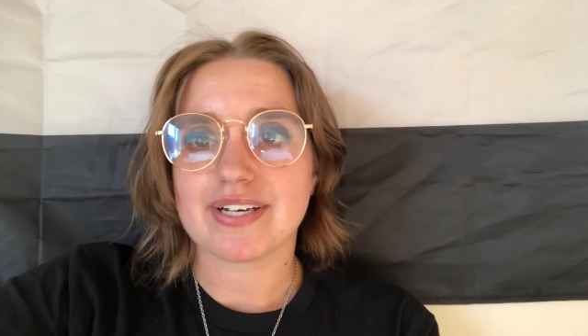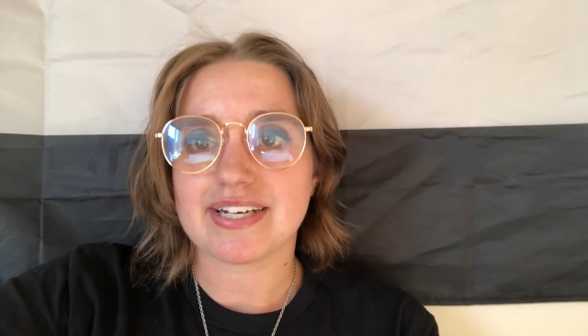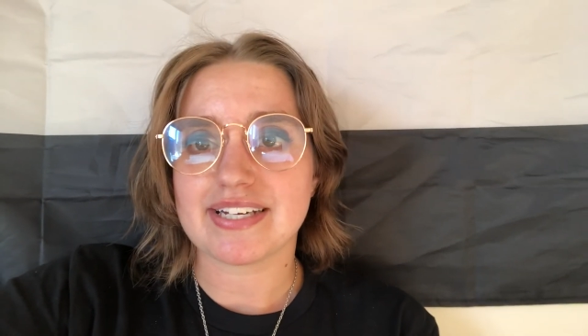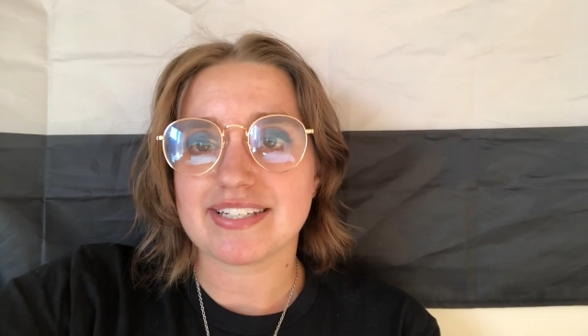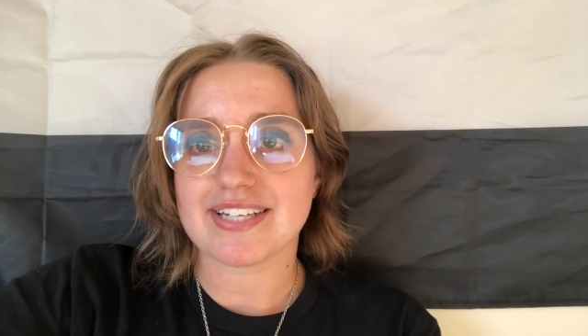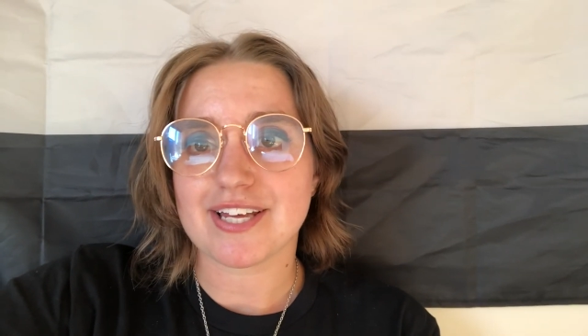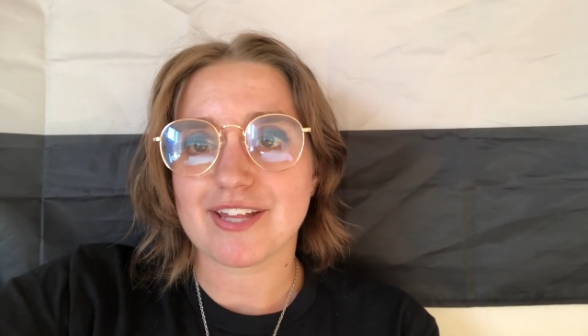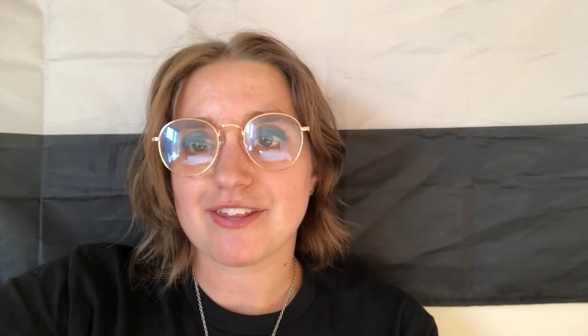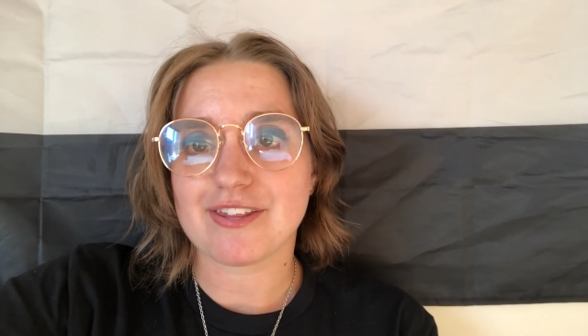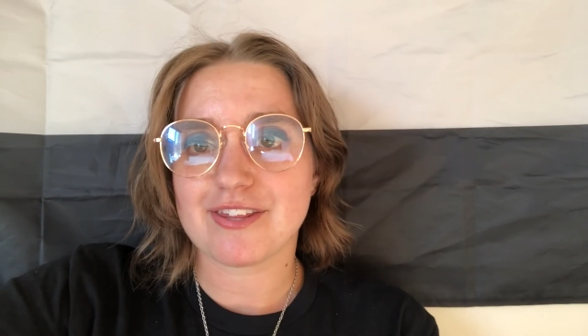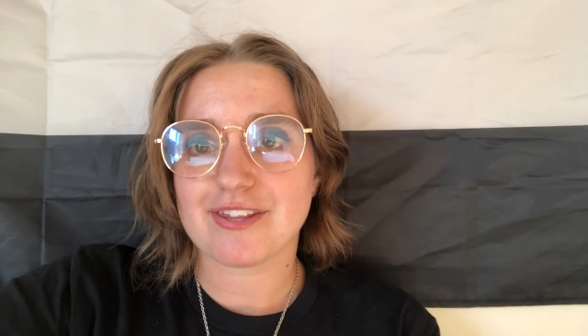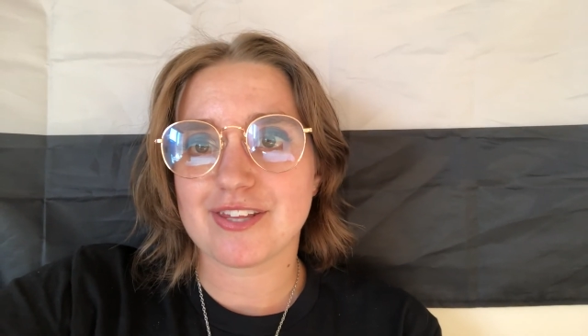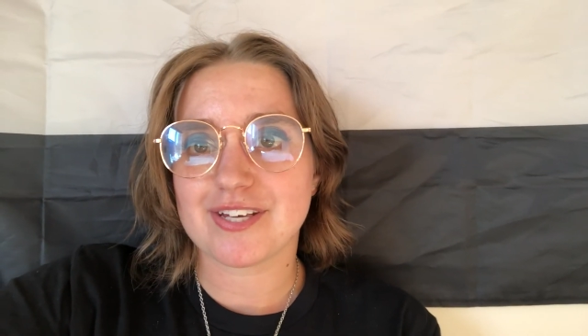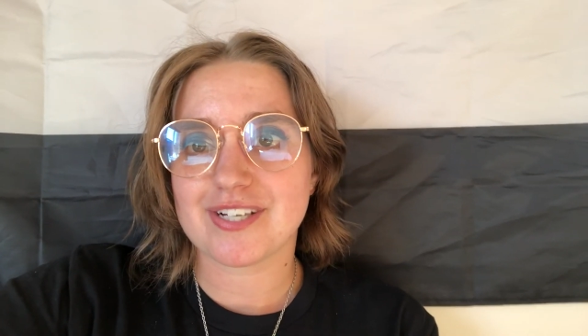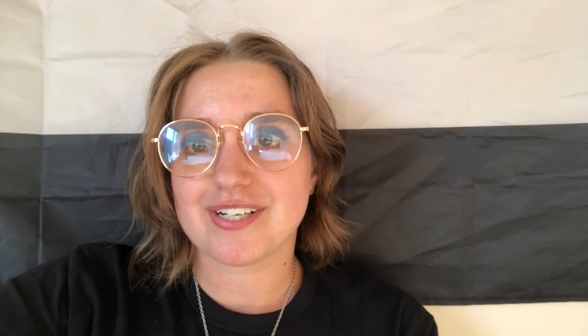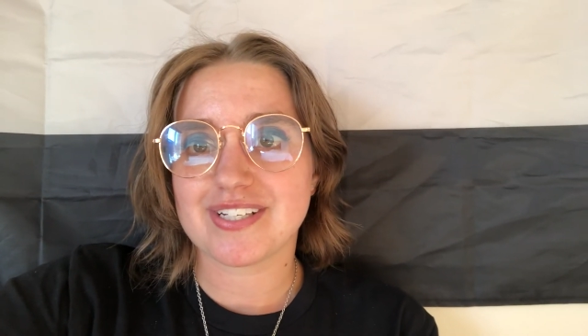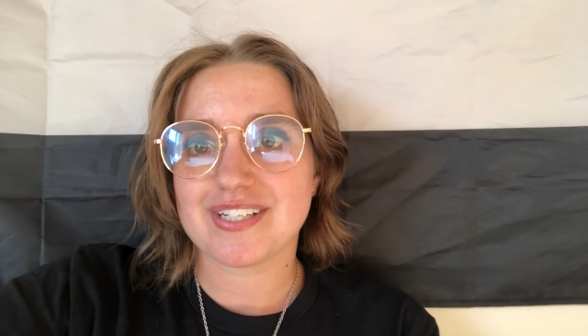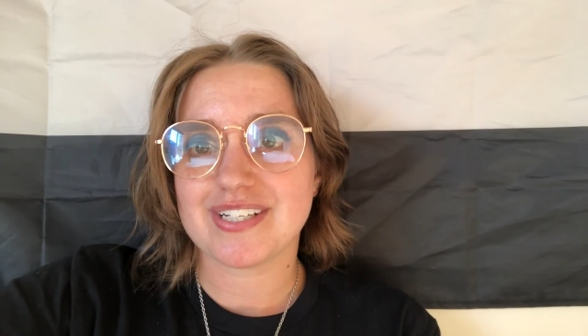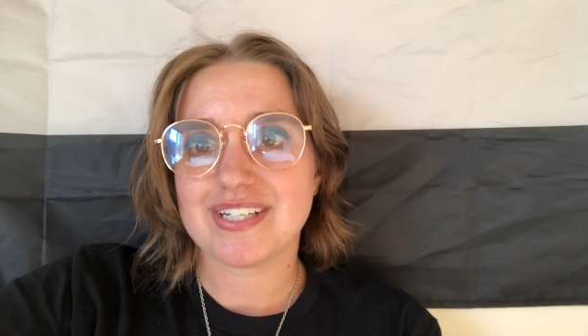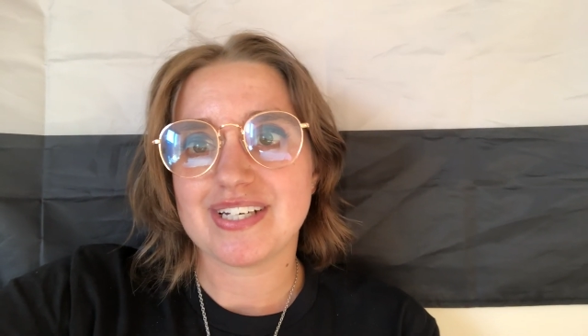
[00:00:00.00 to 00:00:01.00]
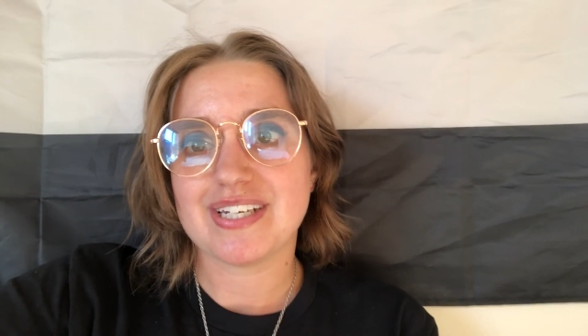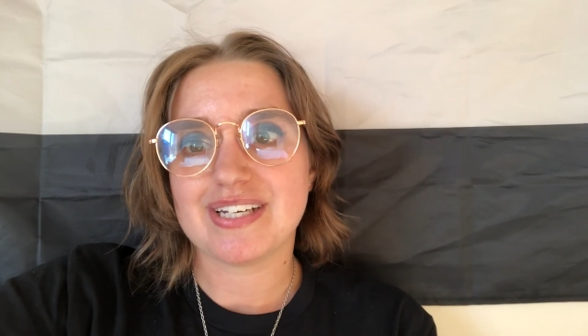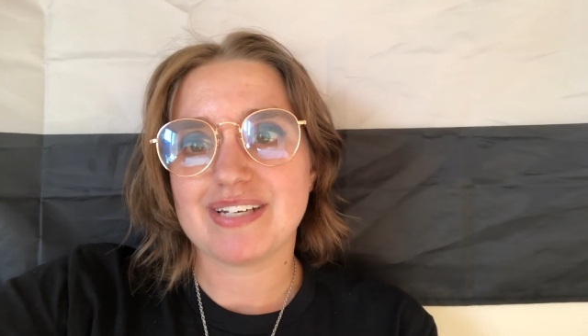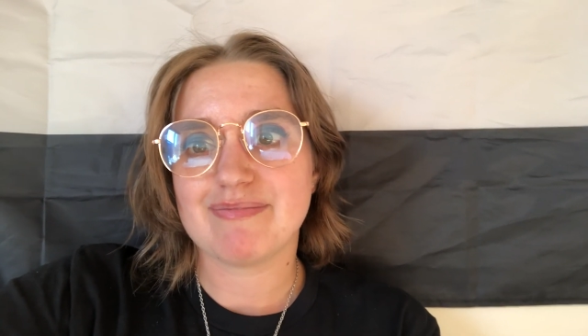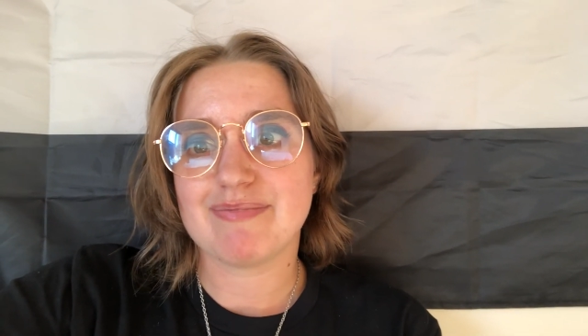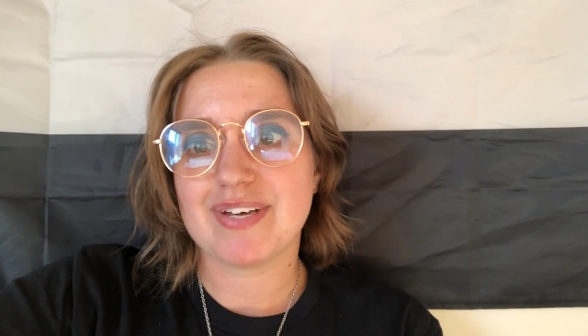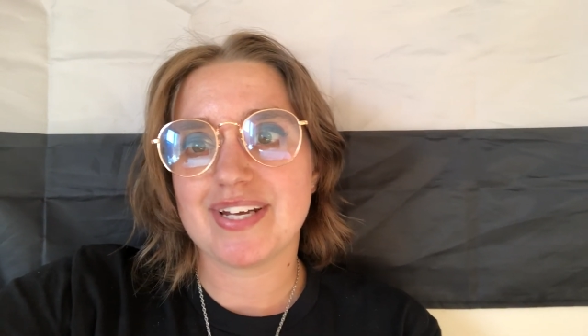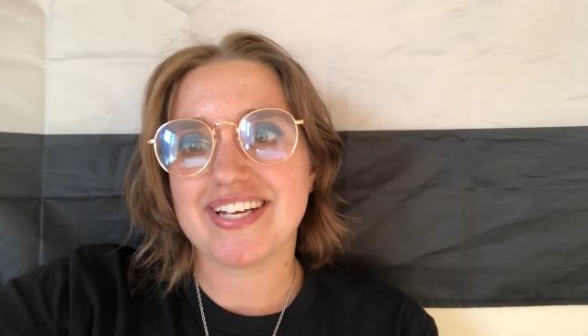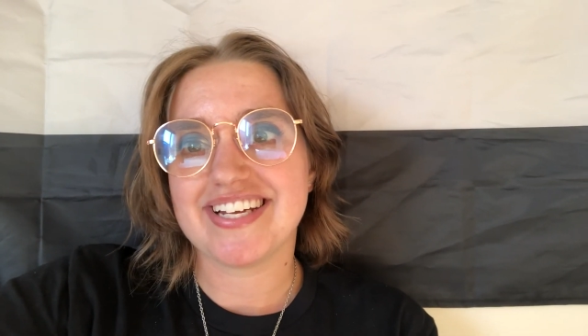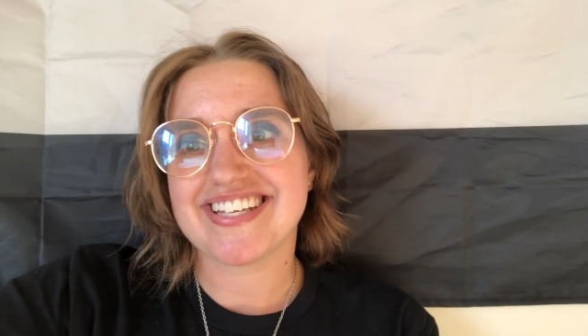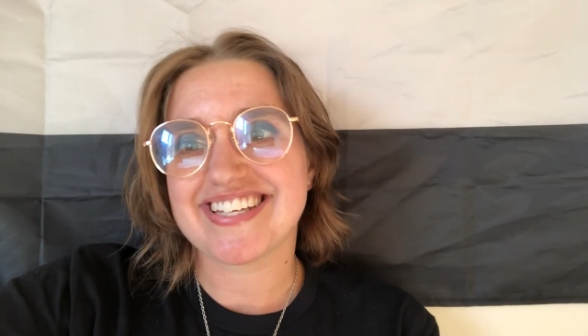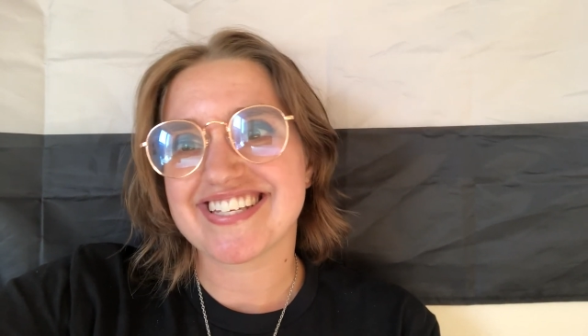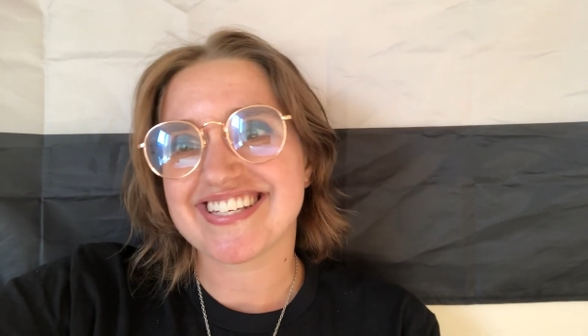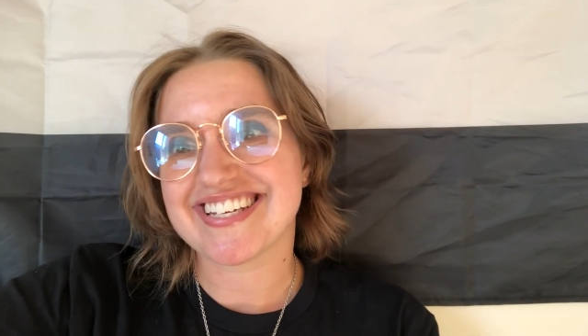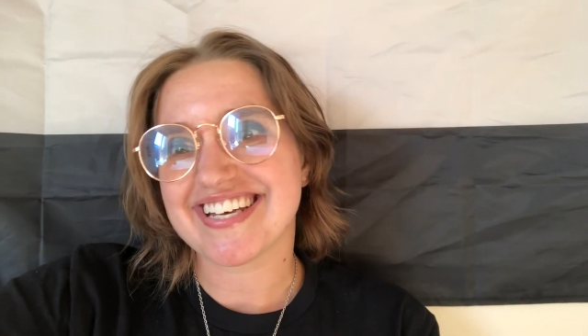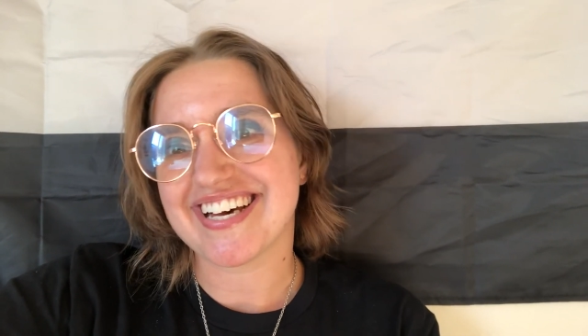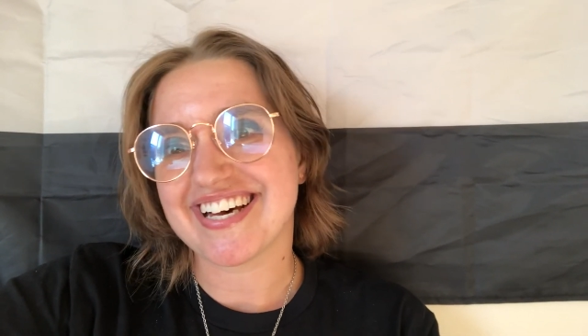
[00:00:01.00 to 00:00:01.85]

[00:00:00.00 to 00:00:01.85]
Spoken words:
It's like 13 minutes.